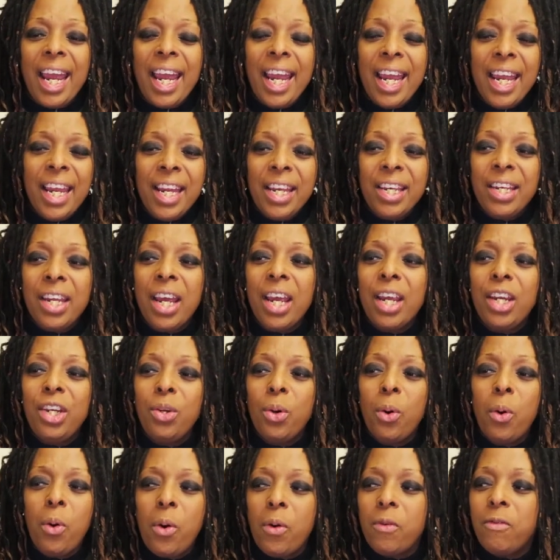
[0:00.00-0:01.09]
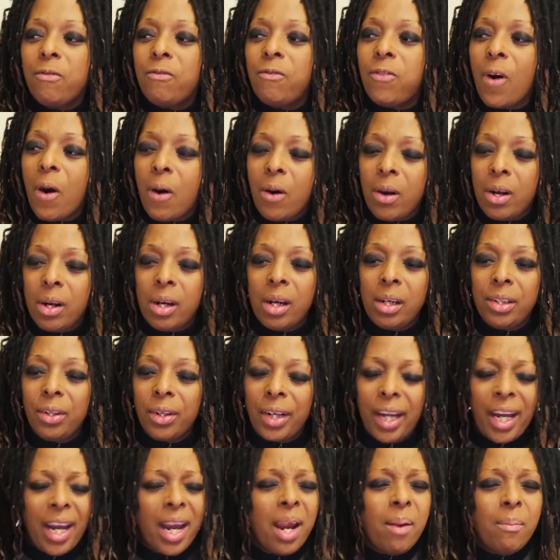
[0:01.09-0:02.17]
in your phone, your
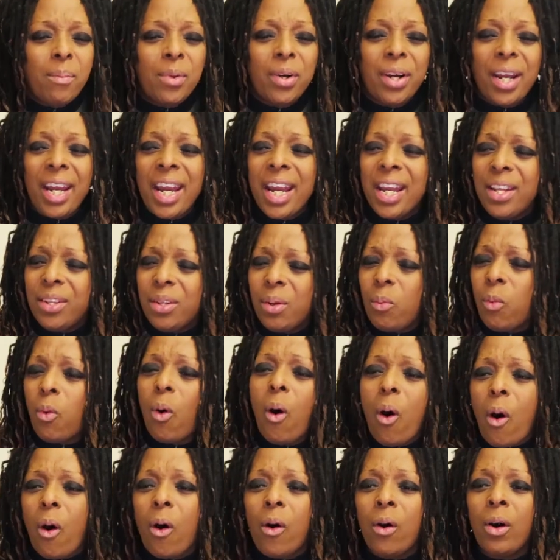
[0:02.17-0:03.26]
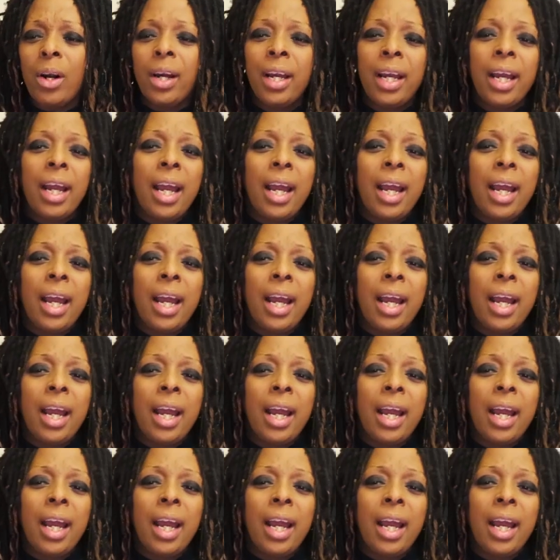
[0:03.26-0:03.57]
camera in the wall